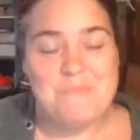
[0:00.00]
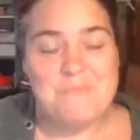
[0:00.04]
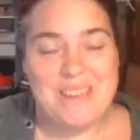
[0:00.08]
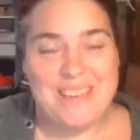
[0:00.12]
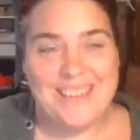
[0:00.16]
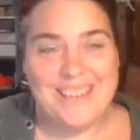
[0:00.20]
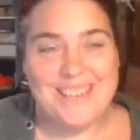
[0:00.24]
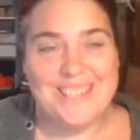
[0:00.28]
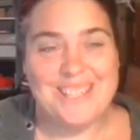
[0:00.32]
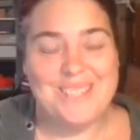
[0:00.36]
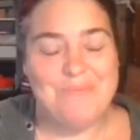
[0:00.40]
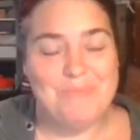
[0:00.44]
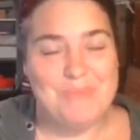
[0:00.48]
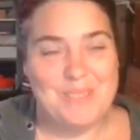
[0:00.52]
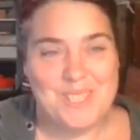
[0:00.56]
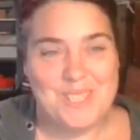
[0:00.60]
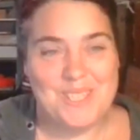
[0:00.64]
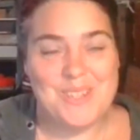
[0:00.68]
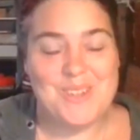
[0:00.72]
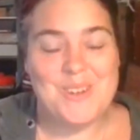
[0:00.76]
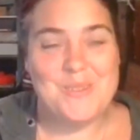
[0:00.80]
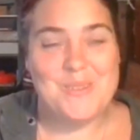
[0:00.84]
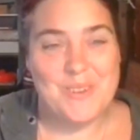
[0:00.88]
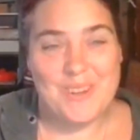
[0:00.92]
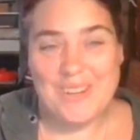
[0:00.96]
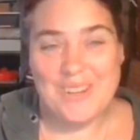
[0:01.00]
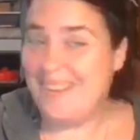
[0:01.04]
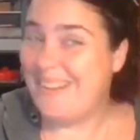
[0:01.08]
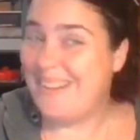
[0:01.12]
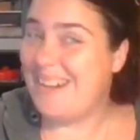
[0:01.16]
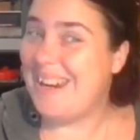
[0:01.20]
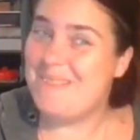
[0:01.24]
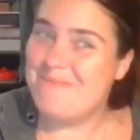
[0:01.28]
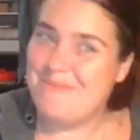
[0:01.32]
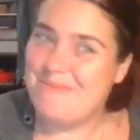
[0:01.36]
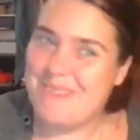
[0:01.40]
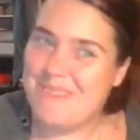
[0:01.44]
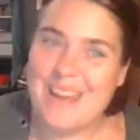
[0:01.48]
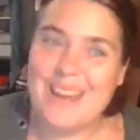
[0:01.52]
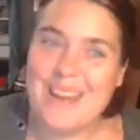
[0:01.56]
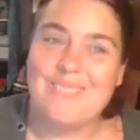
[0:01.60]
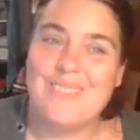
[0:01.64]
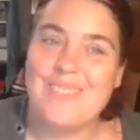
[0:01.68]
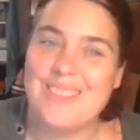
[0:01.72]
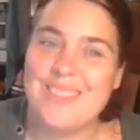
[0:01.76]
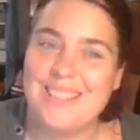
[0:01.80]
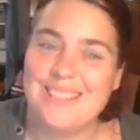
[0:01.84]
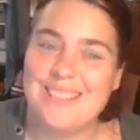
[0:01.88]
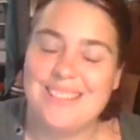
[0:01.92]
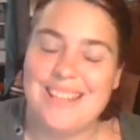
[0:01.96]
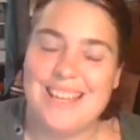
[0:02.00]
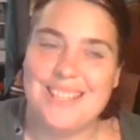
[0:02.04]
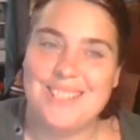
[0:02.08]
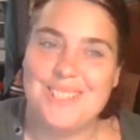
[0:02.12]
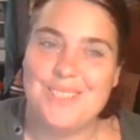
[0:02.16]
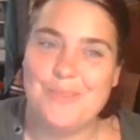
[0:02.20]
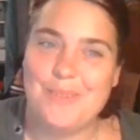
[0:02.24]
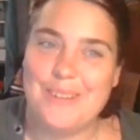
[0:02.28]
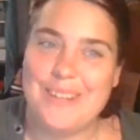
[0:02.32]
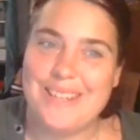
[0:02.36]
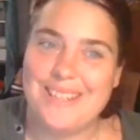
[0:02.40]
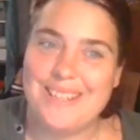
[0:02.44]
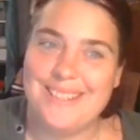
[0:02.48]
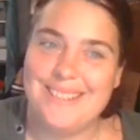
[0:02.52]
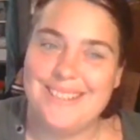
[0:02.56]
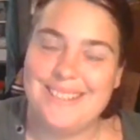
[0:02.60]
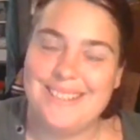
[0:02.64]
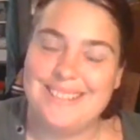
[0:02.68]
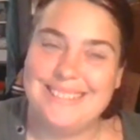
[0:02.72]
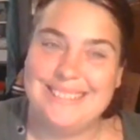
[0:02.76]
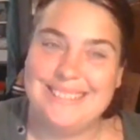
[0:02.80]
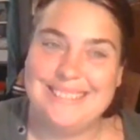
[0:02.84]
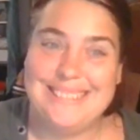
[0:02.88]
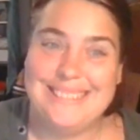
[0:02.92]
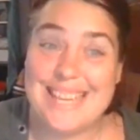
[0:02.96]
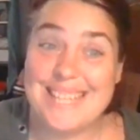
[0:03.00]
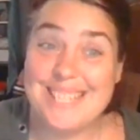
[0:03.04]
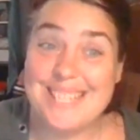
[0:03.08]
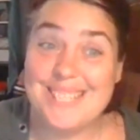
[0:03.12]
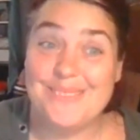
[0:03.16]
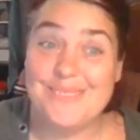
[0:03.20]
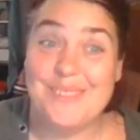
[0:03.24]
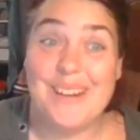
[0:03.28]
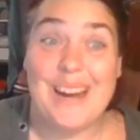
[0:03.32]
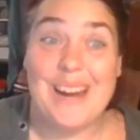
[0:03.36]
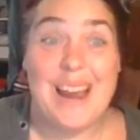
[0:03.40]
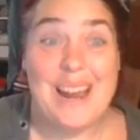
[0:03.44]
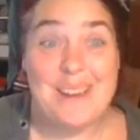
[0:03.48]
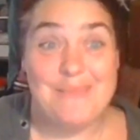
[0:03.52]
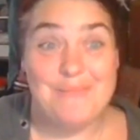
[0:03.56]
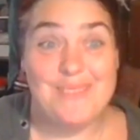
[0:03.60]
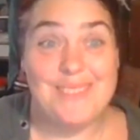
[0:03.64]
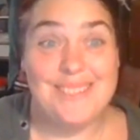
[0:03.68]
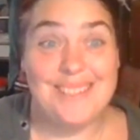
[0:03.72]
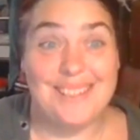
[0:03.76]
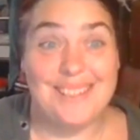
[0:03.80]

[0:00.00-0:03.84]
My husband's coworker came down with it last week. Guess where I'm